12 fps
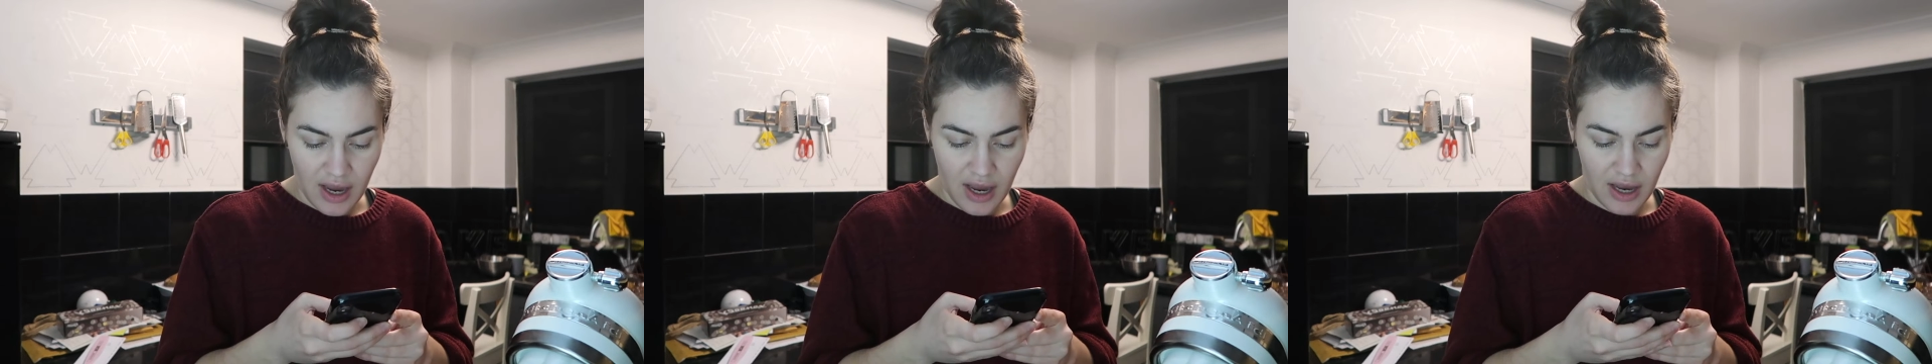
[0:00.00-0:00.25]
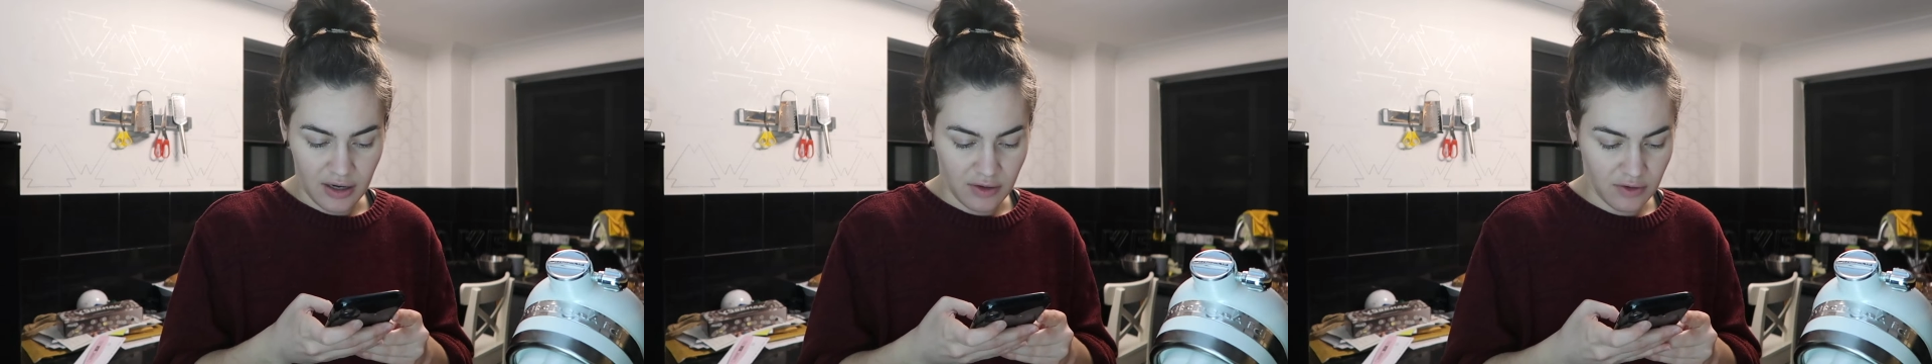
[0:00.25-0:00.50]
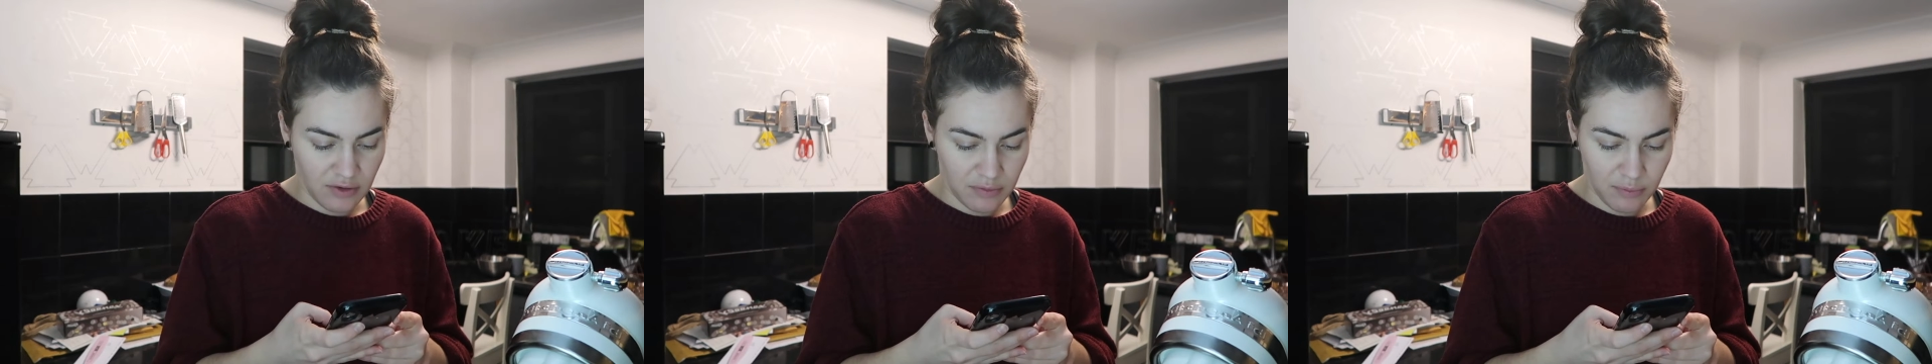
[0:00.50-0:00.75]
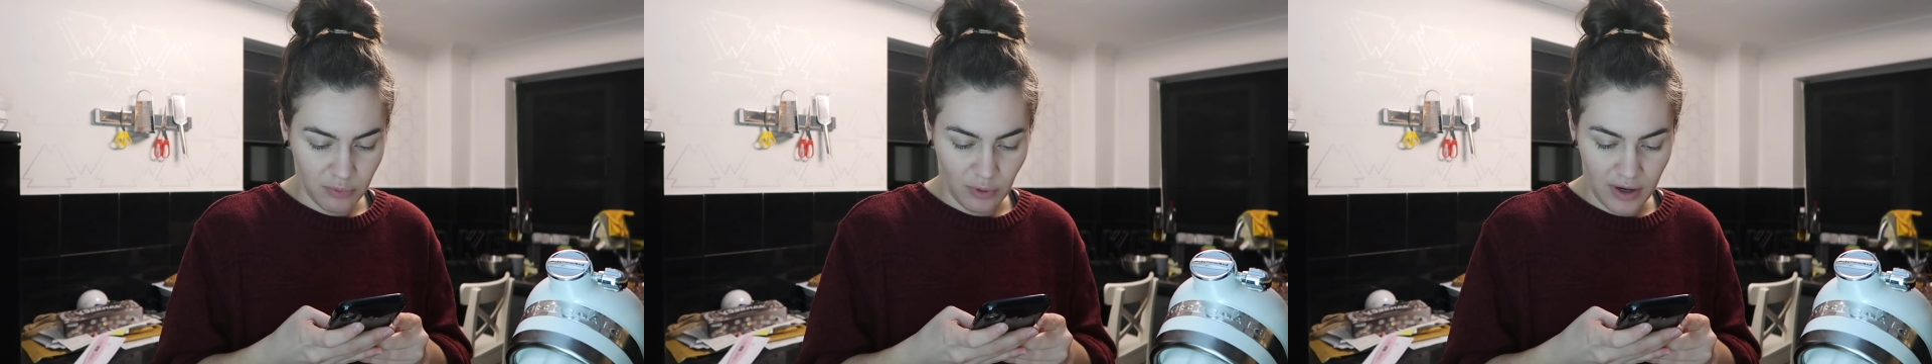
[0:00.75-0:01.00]
and
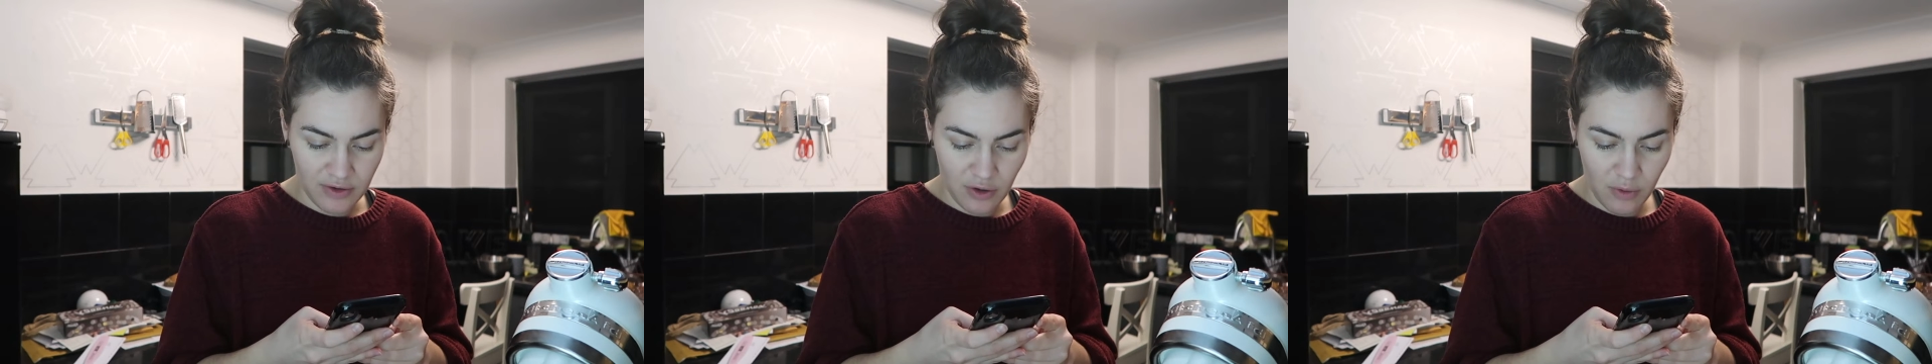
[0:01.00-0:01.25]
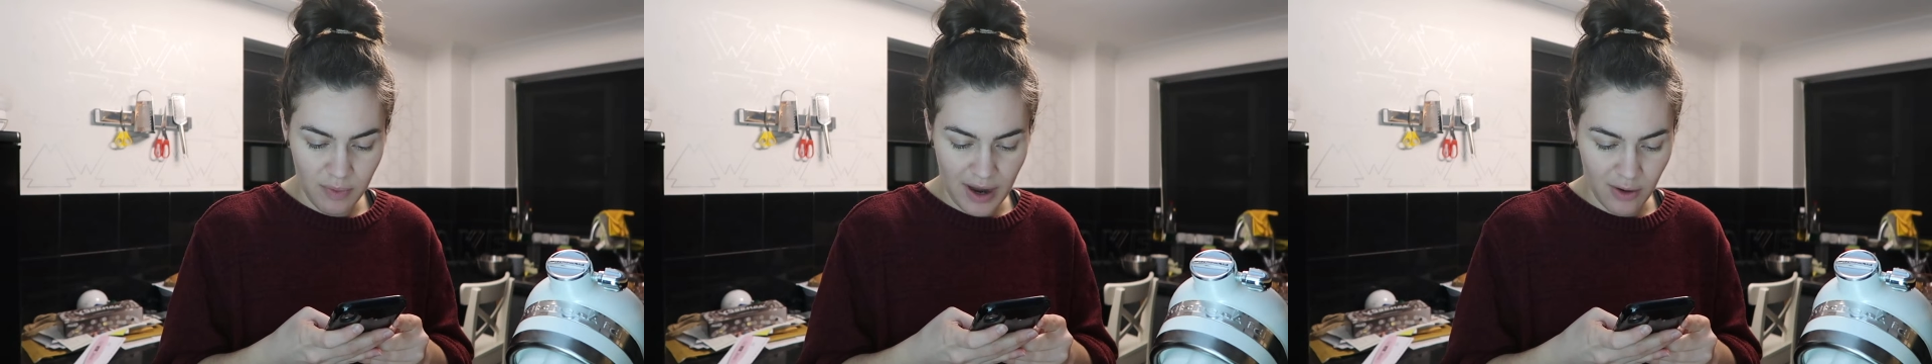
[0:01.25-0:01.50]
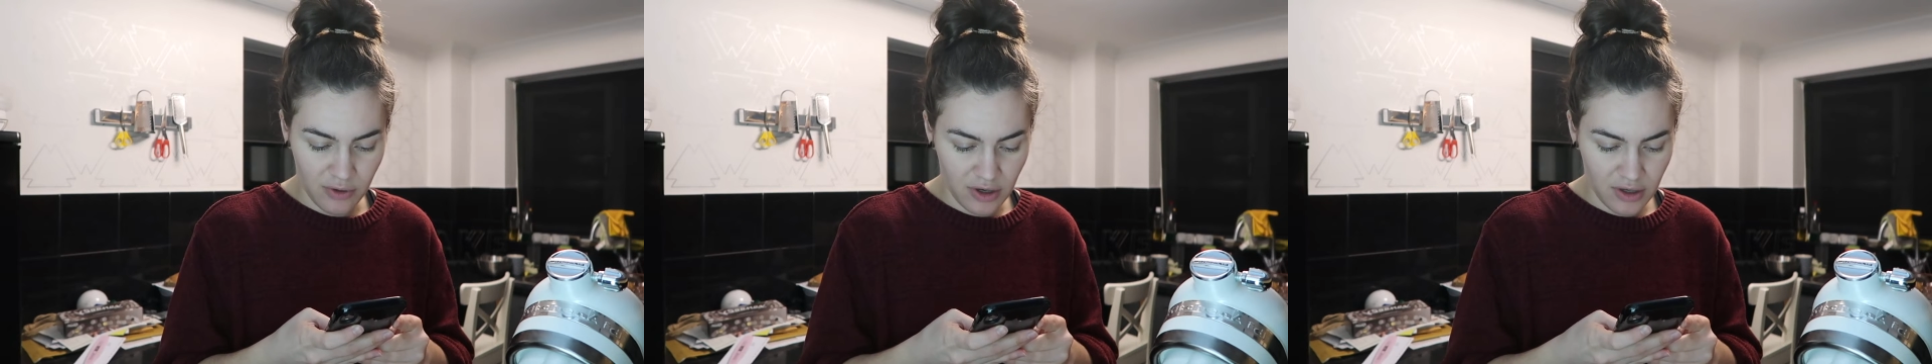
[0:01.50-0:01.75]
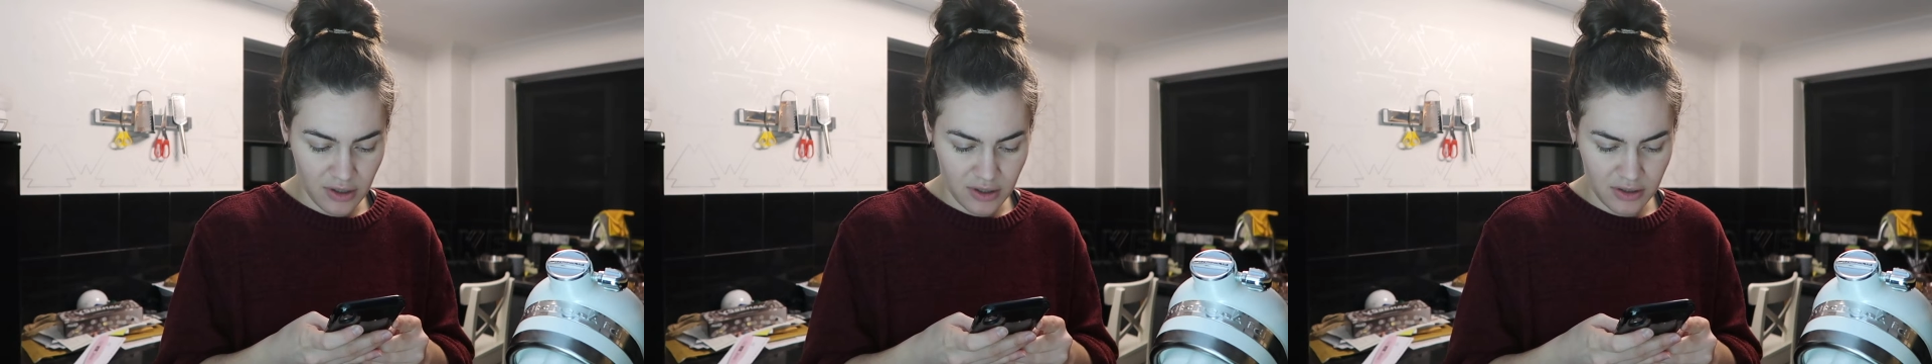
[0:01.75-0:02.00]
espresso
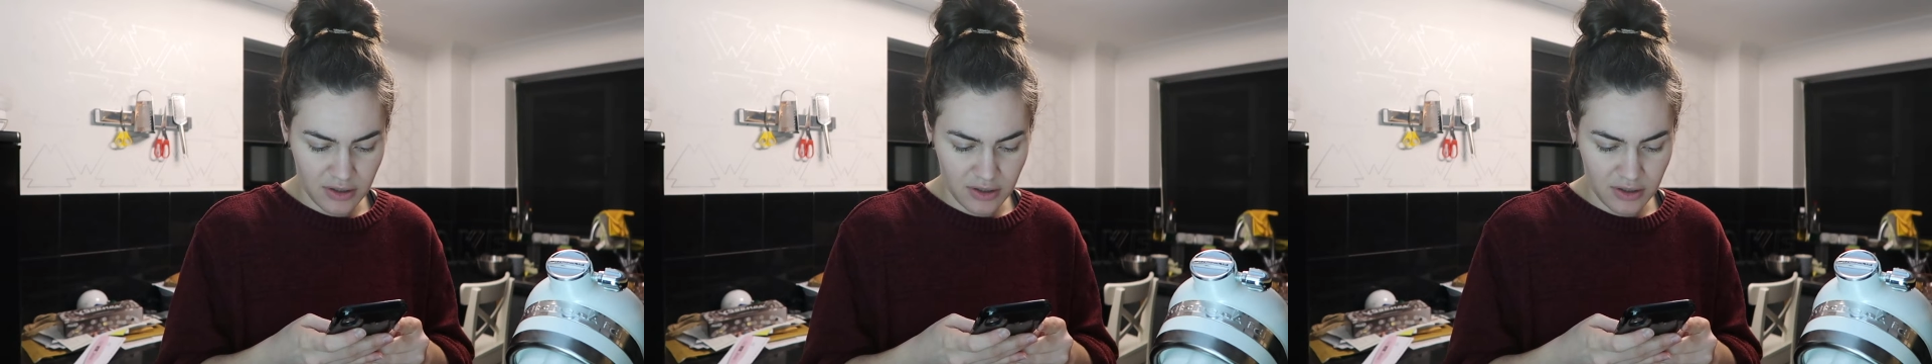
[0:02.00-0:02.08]
powder?